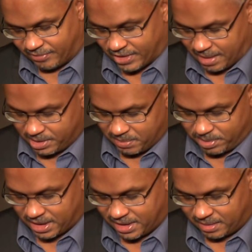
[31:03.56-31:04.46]
a family
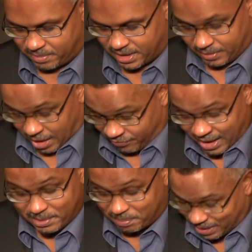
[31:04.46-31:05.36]

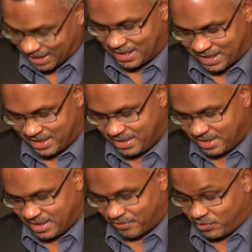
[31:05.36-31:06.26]
picnic,
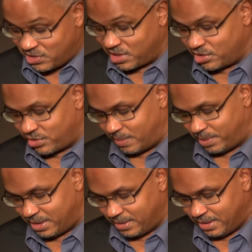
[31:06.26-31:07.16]
a fishing
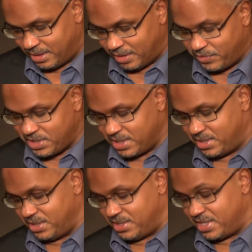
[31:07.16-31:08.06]
trip, a
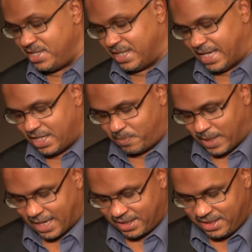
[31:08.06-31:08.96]
visit to Disneyland
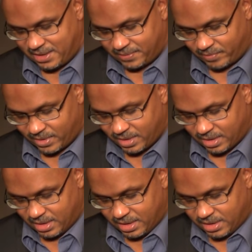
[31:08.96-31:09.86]
Paris,
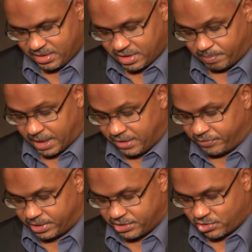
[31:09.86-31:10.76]
to the
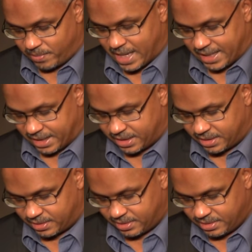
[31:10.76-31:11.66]
painful and traumatic.
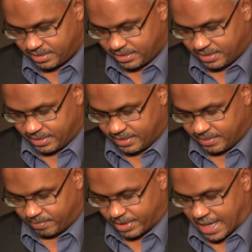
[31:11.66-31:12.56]

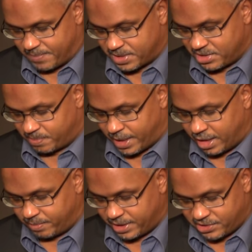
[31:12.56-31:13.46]
Perhaps
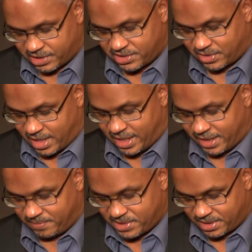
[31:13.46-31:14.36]
inspired by Chester
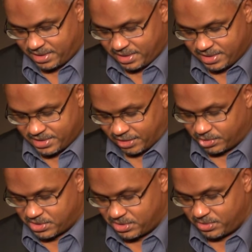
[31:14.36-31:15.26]
Himes,
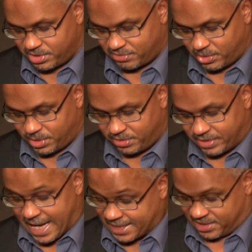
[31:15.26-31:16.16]
several students wrote
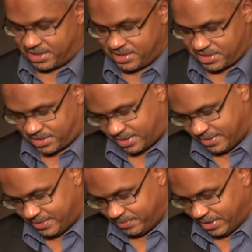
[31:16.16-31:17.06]
of
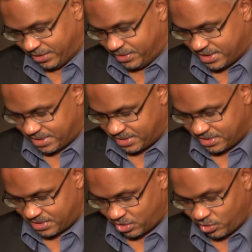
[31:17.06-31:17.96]
accidents,
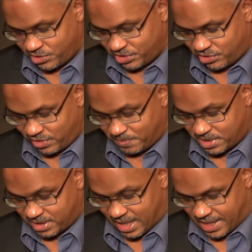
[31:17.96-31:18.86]
illnesses, urgent
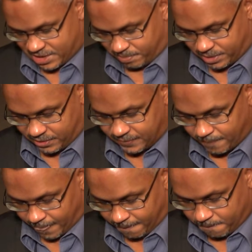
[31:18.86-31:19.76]
trips to the hospital.
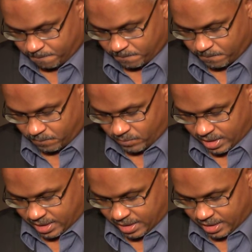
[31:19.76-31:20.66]

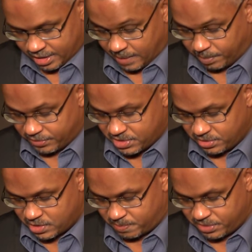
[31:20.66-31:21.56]
A couple of
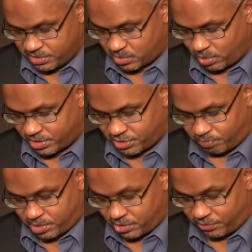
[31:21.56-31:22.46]
students produced works
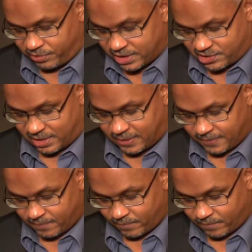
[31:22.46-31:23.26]
of pure fiction,